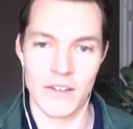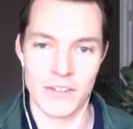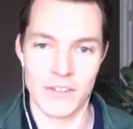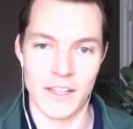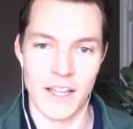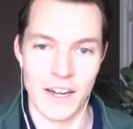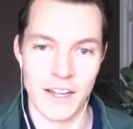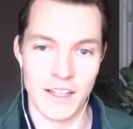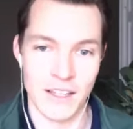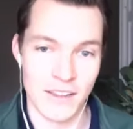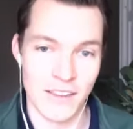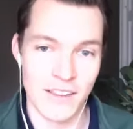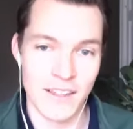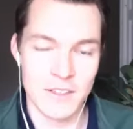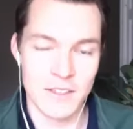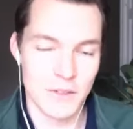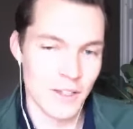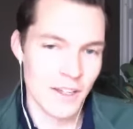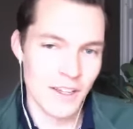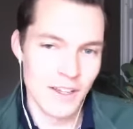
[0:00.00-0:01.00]
a lot easier
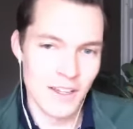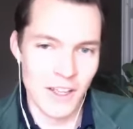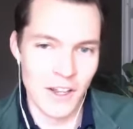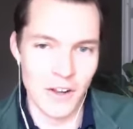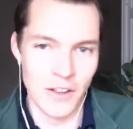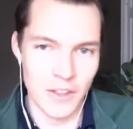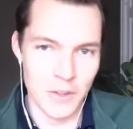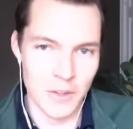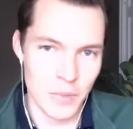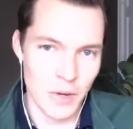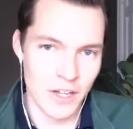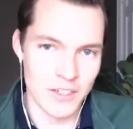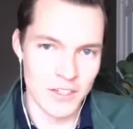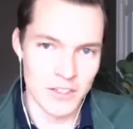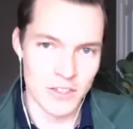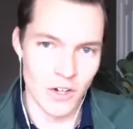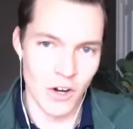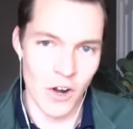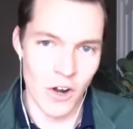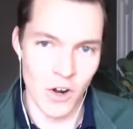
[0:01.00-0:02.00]
these you know these
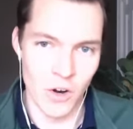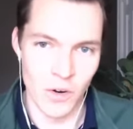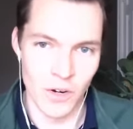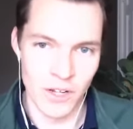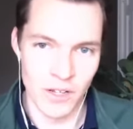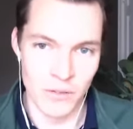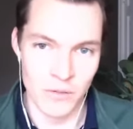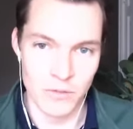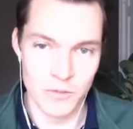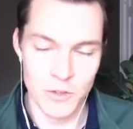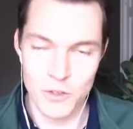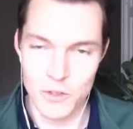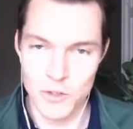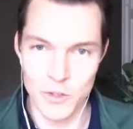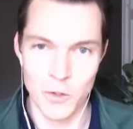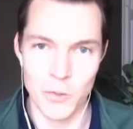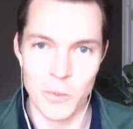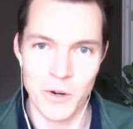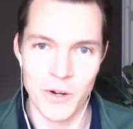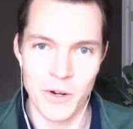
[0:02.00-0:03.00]
projects are already
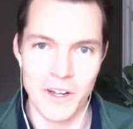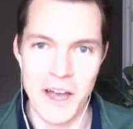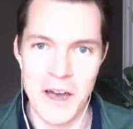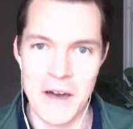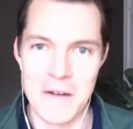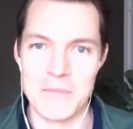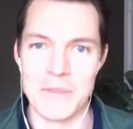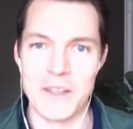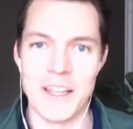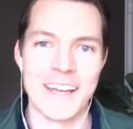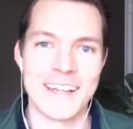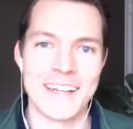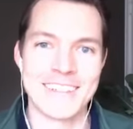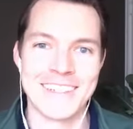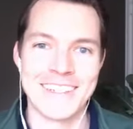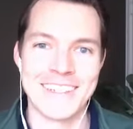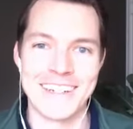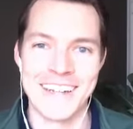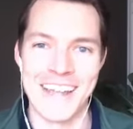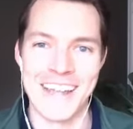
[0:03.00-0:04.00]
super complex
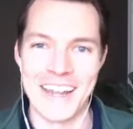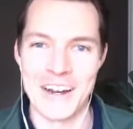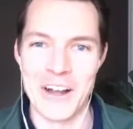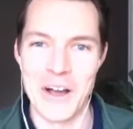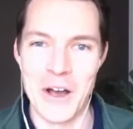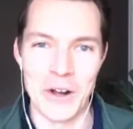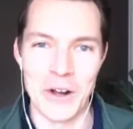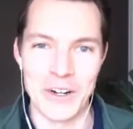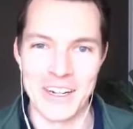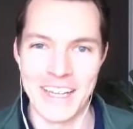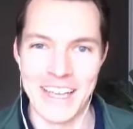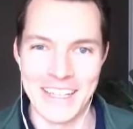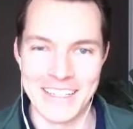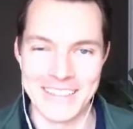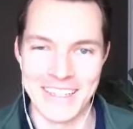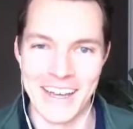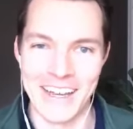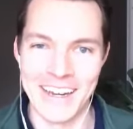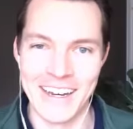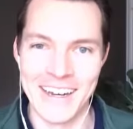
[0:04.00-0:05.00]
and, and hard to get
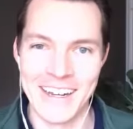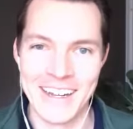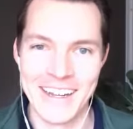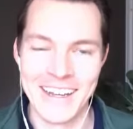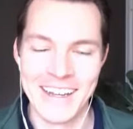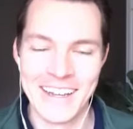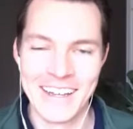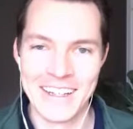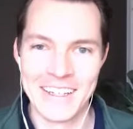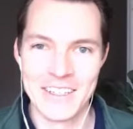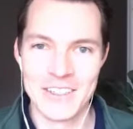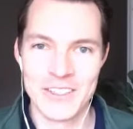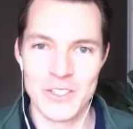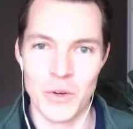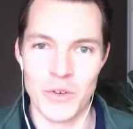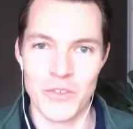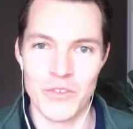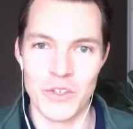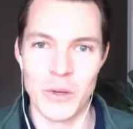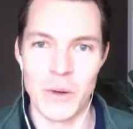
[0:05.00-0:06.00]
done so
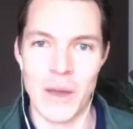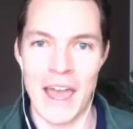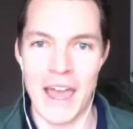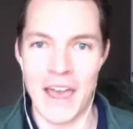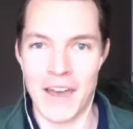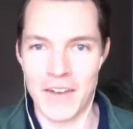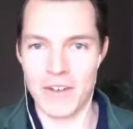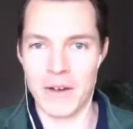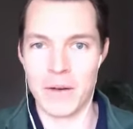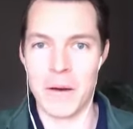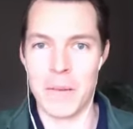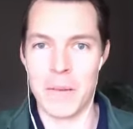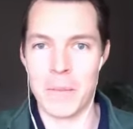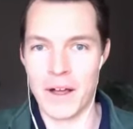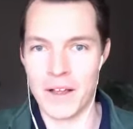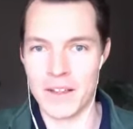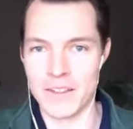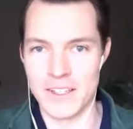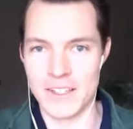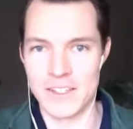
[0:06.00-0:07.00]
if you have a, a
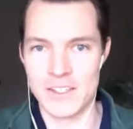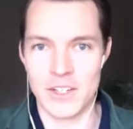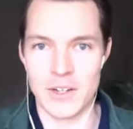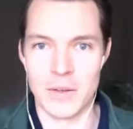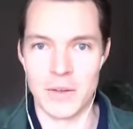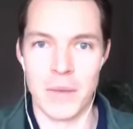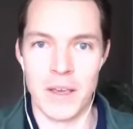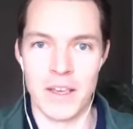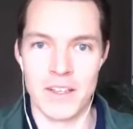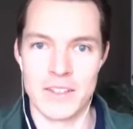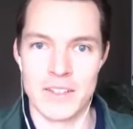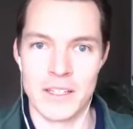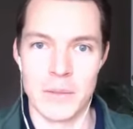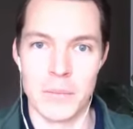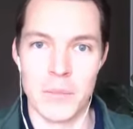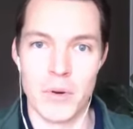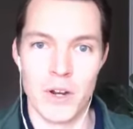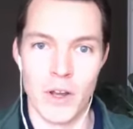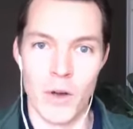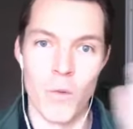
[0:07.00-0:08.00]
politician basically
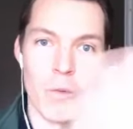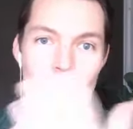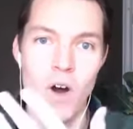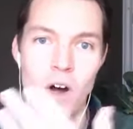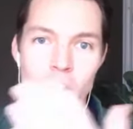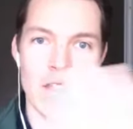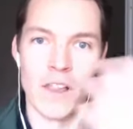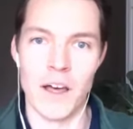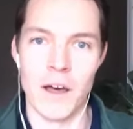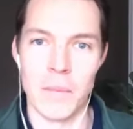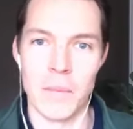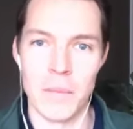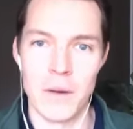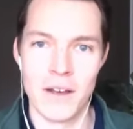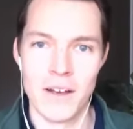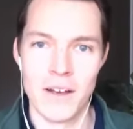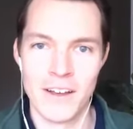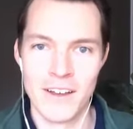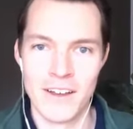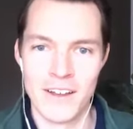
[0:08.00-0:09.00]
putting a wall up,
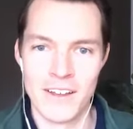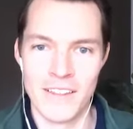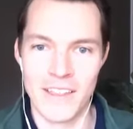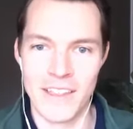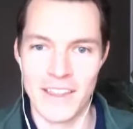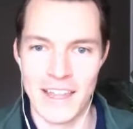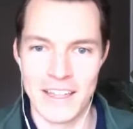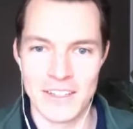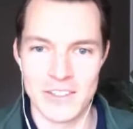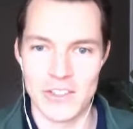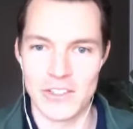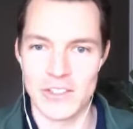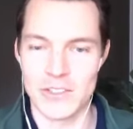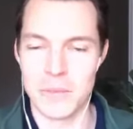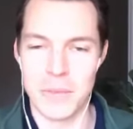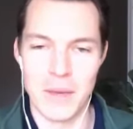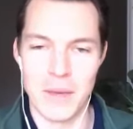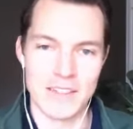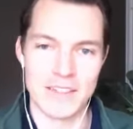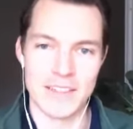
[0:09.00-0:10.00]
then that just
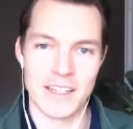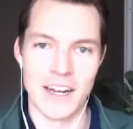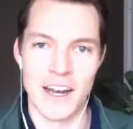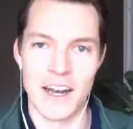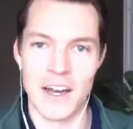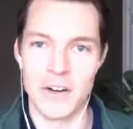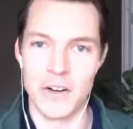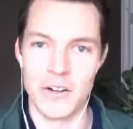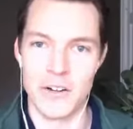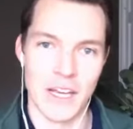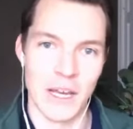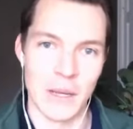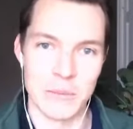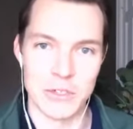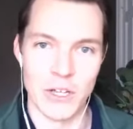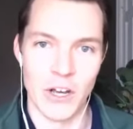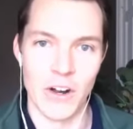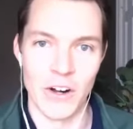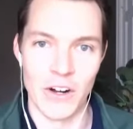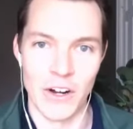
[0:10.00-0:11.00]
makes it a hundred times
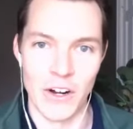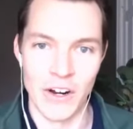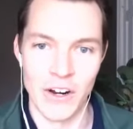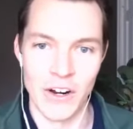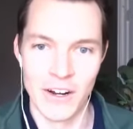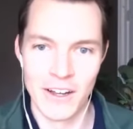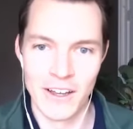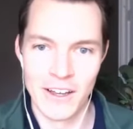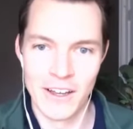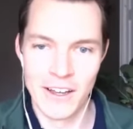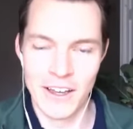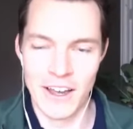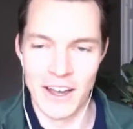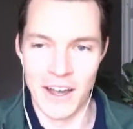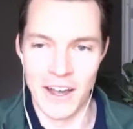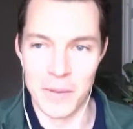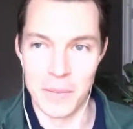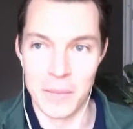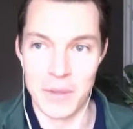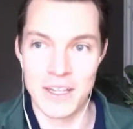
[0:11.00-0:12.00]
harder
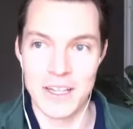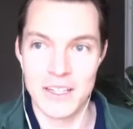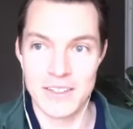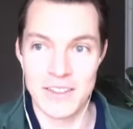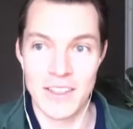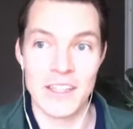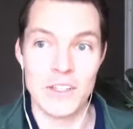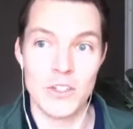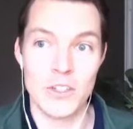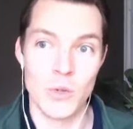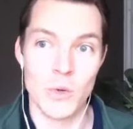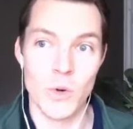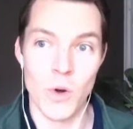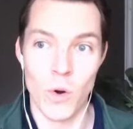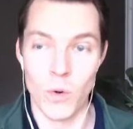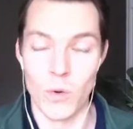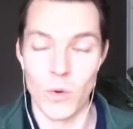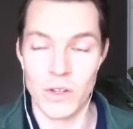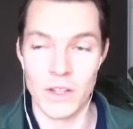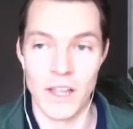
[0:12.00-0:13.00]
uh, because they do
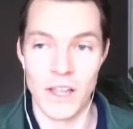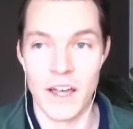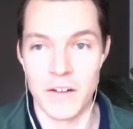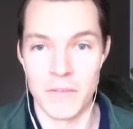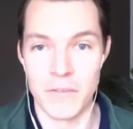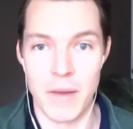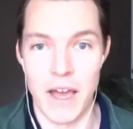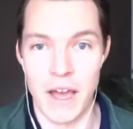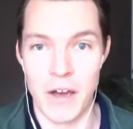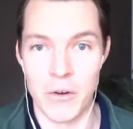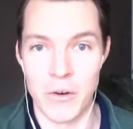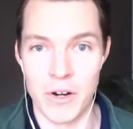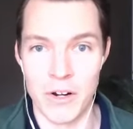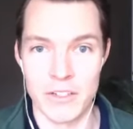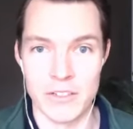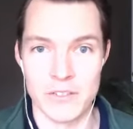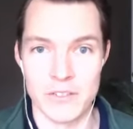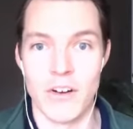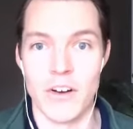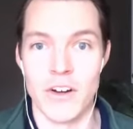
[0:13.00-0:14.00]
hold a lot of power
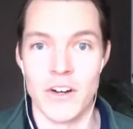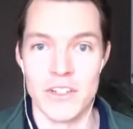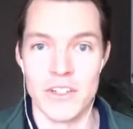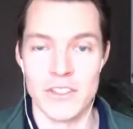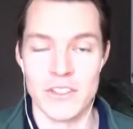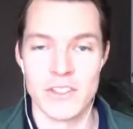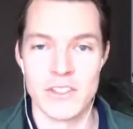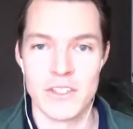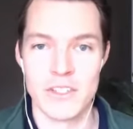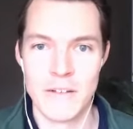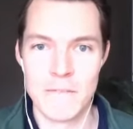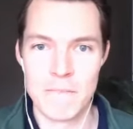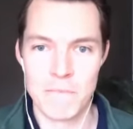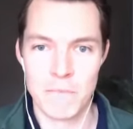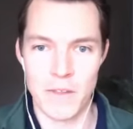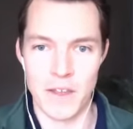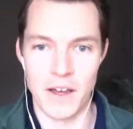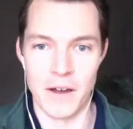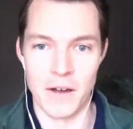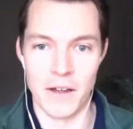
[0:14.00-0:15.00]
as far as
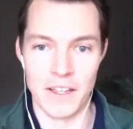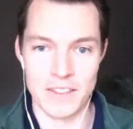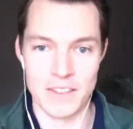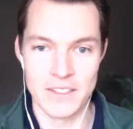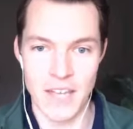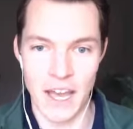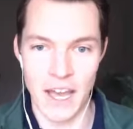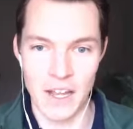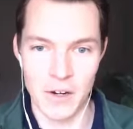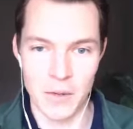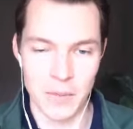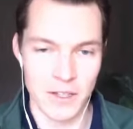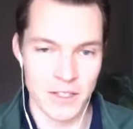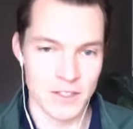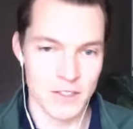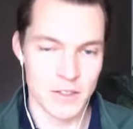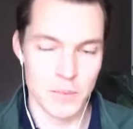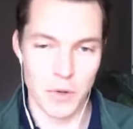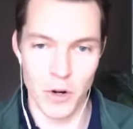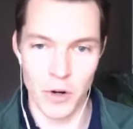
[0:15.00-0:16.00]
uh,
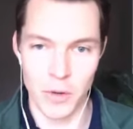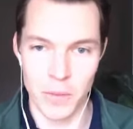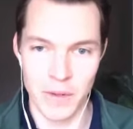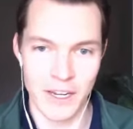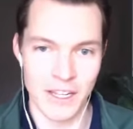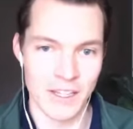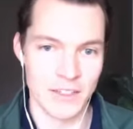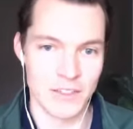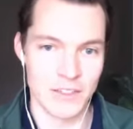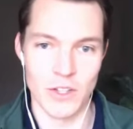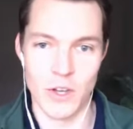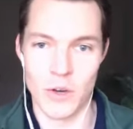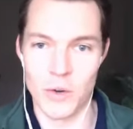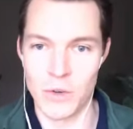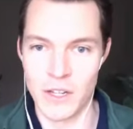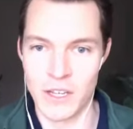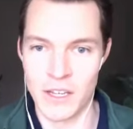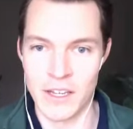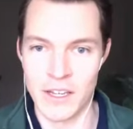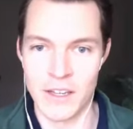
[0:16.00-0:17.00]
entitlements, permitting,
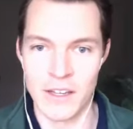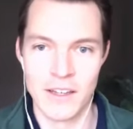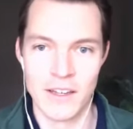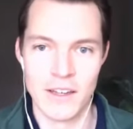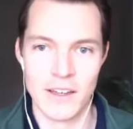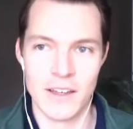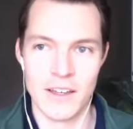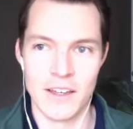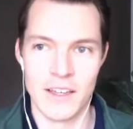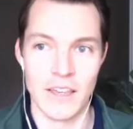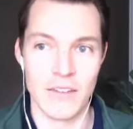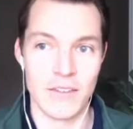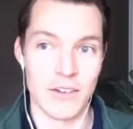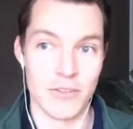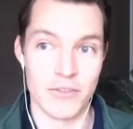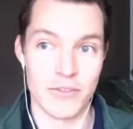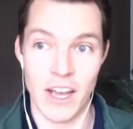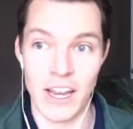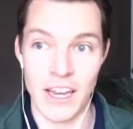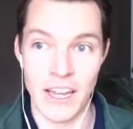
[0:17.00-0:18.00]
zoning, even
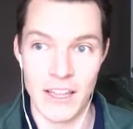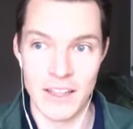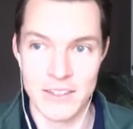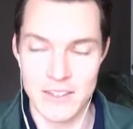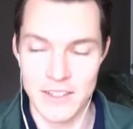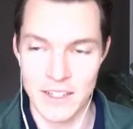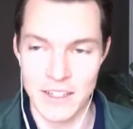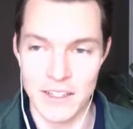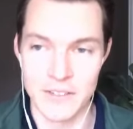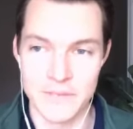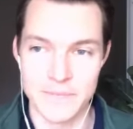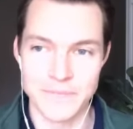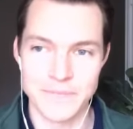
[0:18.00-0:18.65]
financing.